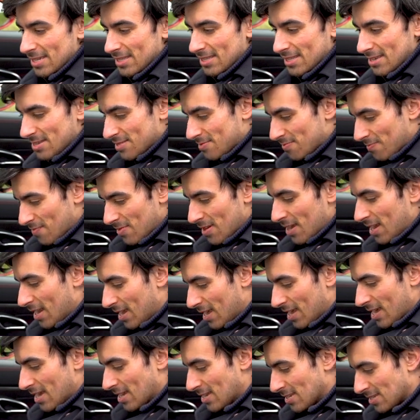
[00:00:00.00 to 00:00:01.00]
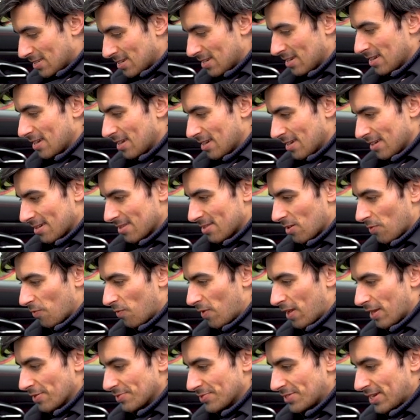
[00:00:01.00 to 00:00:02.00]
This really is the
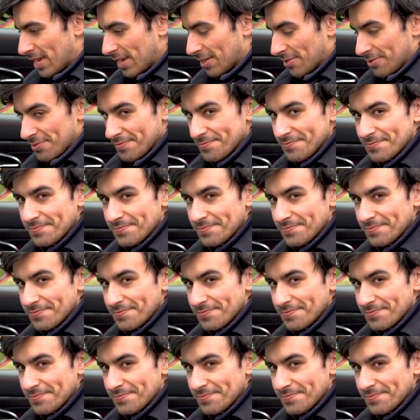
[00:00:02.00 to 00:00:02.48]
real deal.